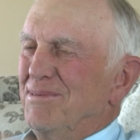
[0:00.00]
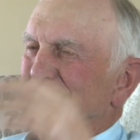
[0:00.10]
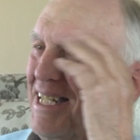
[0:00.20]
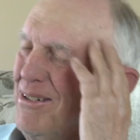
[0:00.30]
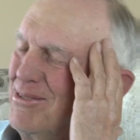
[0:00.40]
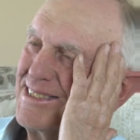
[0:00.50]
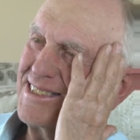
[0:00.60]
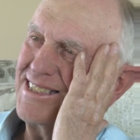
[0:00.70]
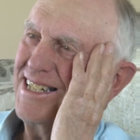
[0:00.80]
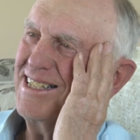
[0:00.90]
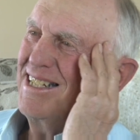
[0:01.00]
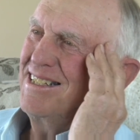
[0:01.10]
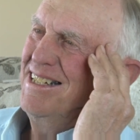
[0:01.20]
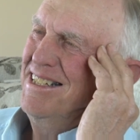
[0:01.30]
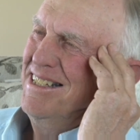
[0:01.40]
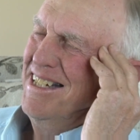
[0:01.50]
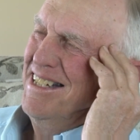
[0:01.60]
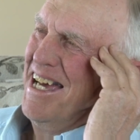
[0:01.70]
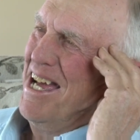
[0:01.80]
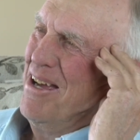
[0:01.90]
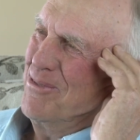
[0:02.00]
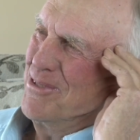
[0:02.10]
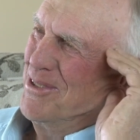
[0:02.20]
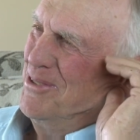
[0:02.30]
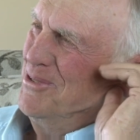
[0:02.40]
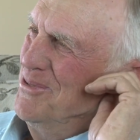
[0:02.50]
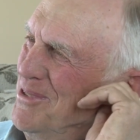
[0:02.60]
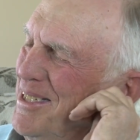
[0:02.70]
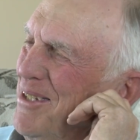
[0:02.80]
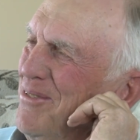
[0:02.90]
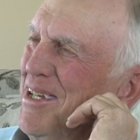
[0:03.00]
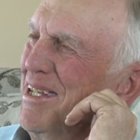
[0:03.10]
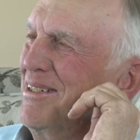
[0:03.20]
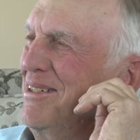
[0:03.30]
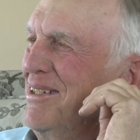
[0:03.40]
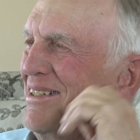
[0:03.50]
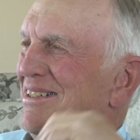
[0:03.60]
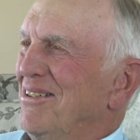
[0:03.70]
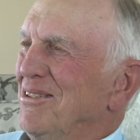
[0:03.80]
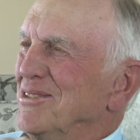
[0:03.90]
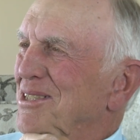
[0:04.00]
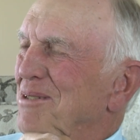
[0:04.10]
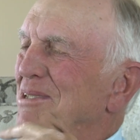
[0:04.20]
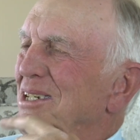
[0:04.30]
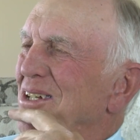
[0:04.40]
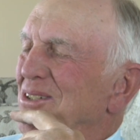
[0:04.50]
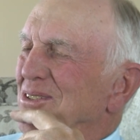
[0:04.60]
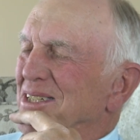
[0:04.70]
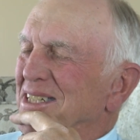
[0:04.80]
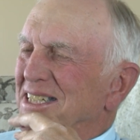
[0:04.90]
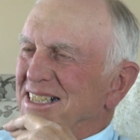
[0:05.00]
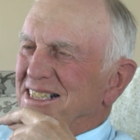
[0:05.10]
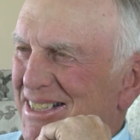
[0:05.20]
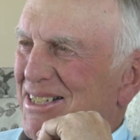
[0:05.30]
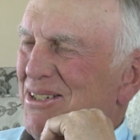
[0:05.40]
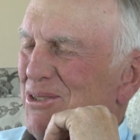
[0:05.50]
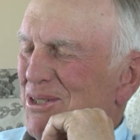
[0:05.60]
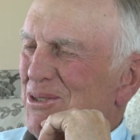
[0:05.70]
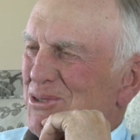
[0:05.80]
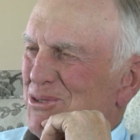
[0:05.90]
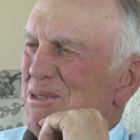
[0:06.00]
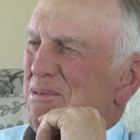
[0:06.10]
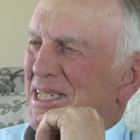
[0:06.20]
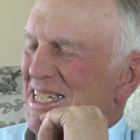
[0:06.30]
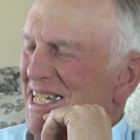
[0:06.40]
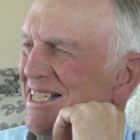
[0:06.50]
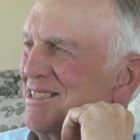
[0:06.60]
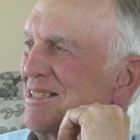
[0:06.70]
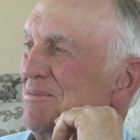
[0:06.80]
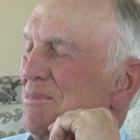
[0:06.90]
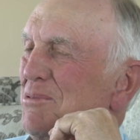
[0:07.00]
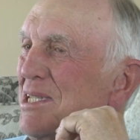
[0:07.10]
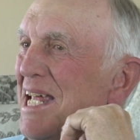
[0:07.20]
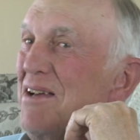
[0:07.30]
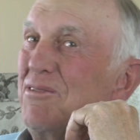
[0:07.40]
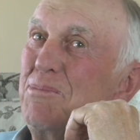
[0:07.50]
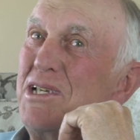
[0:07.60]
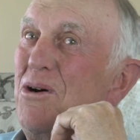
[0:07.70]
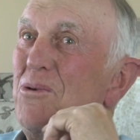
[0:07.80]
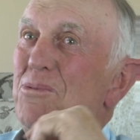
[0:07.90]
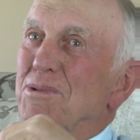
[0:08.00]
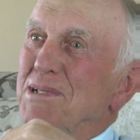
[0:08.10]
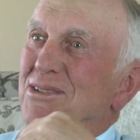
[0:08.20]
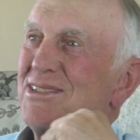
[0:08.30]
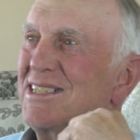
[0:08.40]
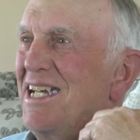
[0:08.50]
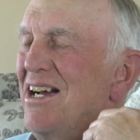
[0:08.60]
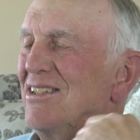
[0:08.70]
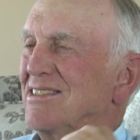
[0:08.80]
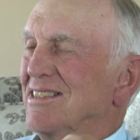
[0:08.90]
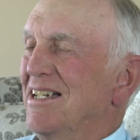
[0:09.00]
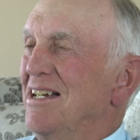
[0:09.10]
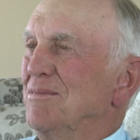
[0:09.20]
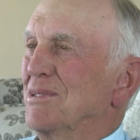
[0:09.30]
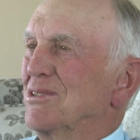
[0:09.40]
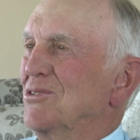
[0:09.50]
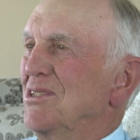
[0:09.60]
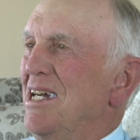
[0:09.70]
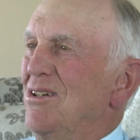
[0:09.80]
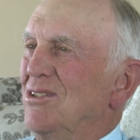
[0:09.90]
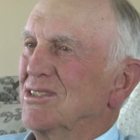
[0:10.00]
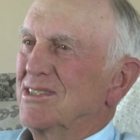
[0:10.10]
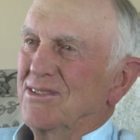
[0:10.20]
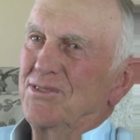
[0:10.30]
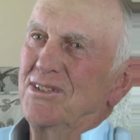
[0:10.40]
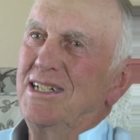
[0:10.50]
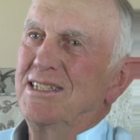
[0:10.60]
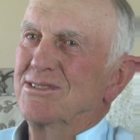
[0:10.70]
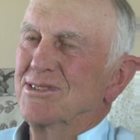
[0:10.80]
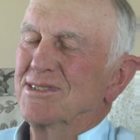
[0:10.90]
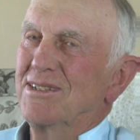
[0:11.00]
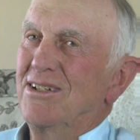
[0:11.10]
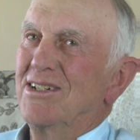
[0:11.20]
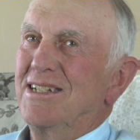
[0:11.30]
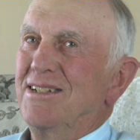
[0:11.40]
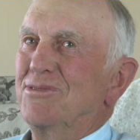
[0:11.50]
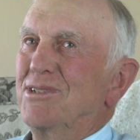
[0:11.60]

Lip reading: But that was a Sunday afternoon event all summer long. Go swimming, yes, but we'd have to be home to milk the cows at night. But 3 hours for us was long enough.